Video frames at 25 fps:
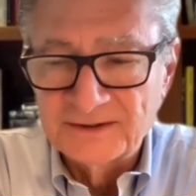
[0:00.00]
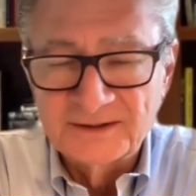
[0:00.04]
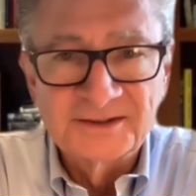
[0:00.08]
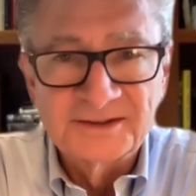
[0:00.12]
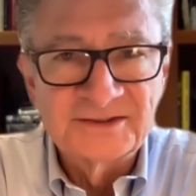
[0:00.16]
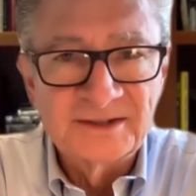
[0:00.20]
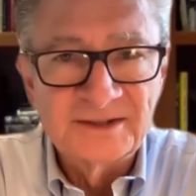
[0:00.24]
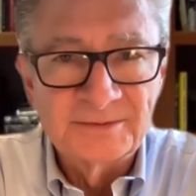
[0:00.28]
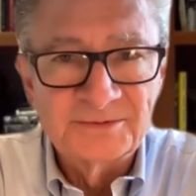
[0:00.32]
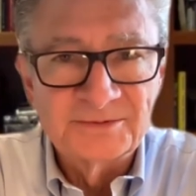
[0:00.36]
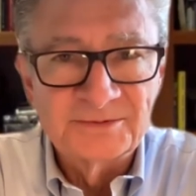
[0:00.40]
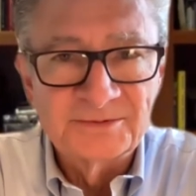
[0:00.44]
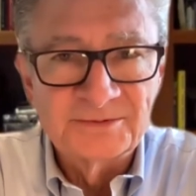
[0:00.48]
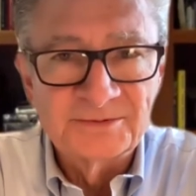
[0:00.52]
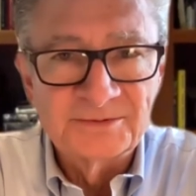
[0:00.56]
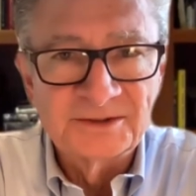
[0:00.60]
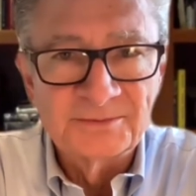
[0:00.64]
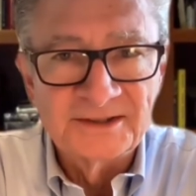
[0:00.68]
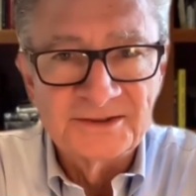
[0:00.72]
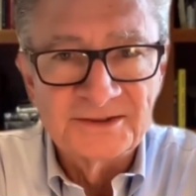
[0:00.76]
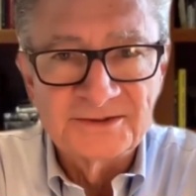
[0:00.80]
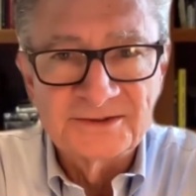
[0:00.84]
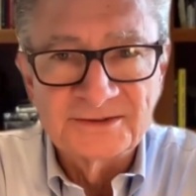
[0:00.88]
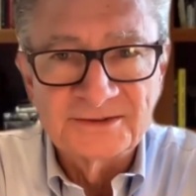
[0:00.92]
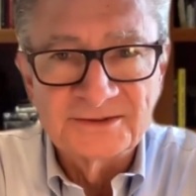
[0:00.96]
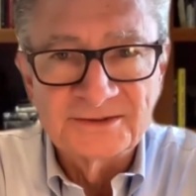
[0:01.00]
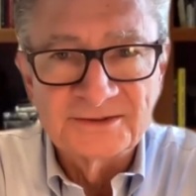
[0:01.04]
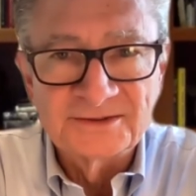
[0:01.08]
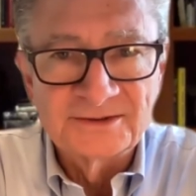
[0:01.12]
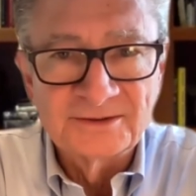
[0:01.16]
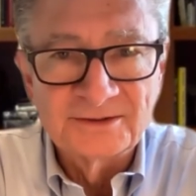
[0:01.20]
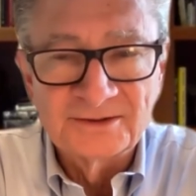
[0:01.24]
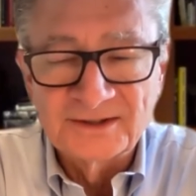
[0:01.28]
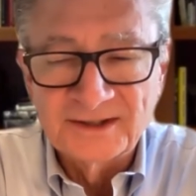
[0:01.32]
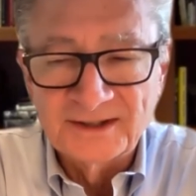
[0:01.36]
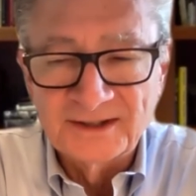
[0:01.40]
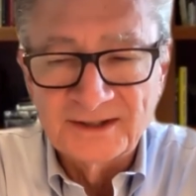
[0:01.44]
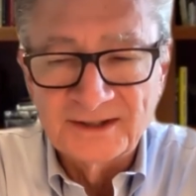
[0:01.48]
on an exception
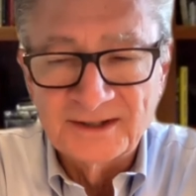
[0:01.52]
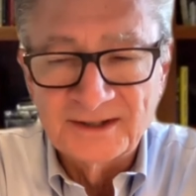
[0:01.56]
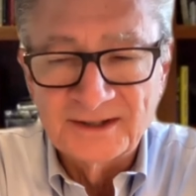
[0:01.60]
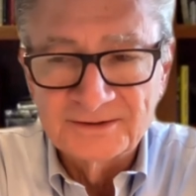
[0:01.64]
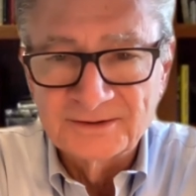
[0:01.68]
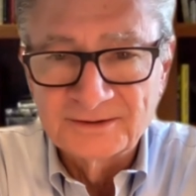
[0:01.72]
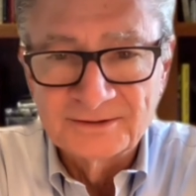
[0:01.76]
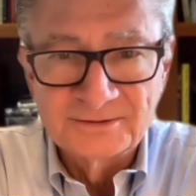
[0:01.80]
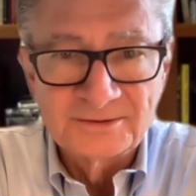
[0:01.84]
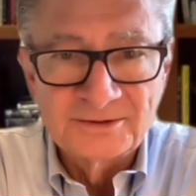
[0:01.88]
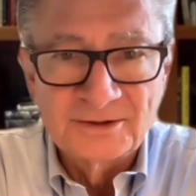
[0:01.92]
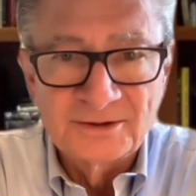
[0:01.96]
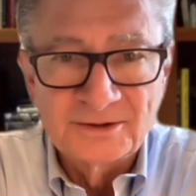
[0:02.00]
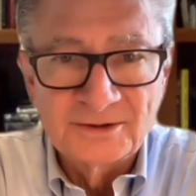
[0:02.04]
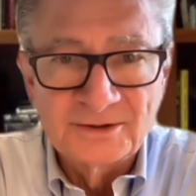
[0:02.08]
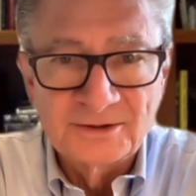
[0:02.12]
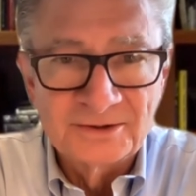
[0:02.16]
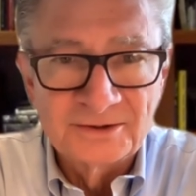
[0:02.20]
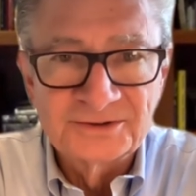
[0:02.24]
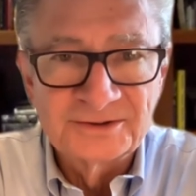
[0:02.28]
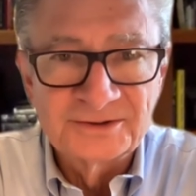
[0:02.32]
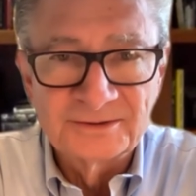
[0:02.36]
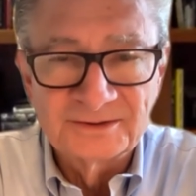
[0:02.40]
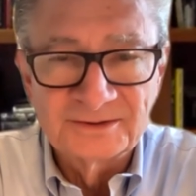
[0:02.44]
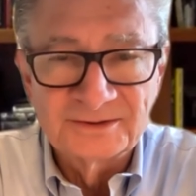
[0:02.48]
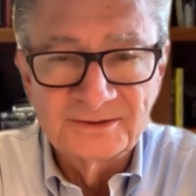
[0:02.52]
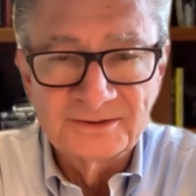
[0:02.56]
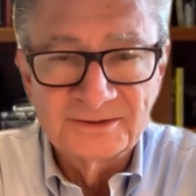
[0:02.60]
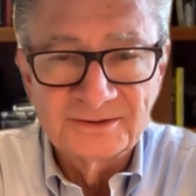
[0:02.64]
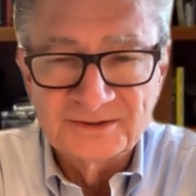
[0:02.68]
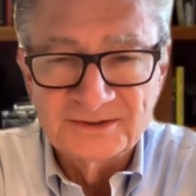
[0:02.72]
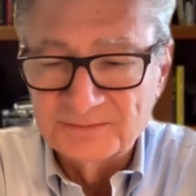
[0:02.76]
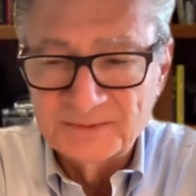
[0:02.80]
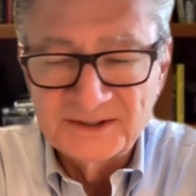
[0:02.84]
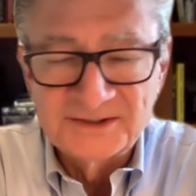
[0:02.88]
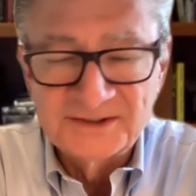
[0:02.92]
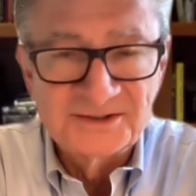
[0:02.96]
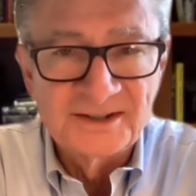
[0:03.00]
basis to your doctor who calls you
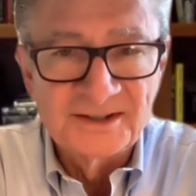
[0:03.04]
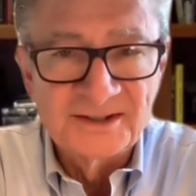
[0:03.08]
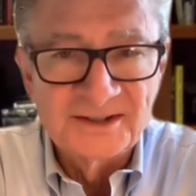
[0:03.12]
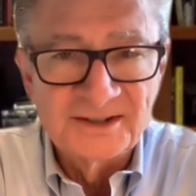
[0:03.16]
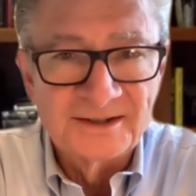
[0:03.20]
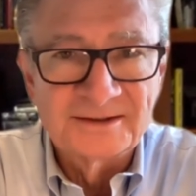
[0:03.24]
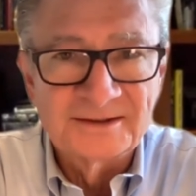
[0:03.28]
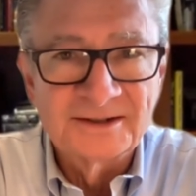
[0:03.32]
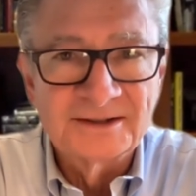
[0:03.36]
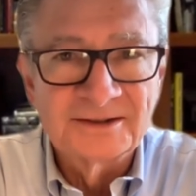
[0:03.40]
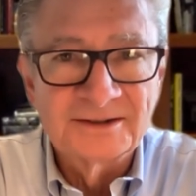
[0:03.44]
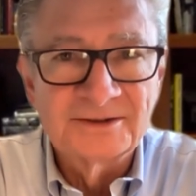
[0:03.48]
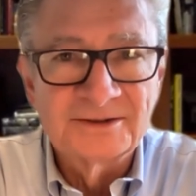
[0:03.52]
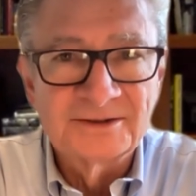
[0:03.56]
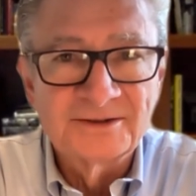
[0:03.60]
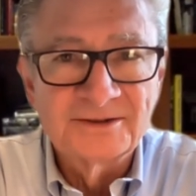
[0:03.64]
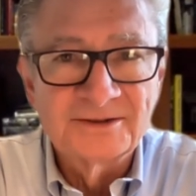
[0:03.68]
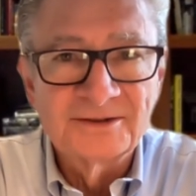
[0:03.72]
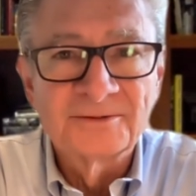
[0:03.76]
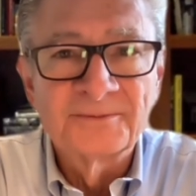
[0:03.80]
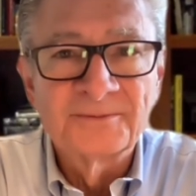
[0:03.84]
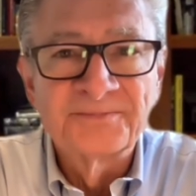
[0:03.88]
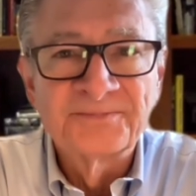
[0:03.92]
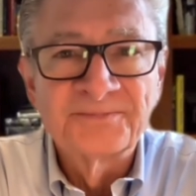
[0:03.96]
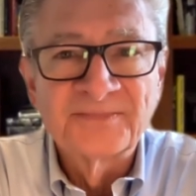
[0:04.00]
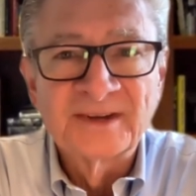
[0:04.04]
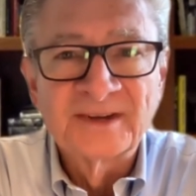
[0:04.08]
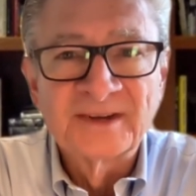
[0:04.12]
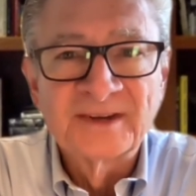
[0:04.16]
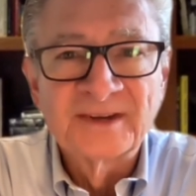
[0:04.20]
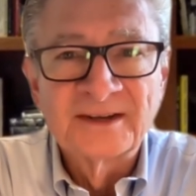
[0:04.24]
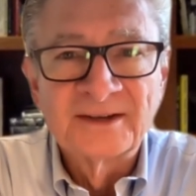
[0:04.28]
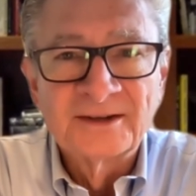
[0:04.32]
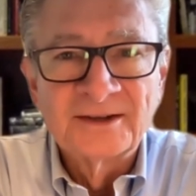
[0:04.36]
and says, "PJ, I think you know,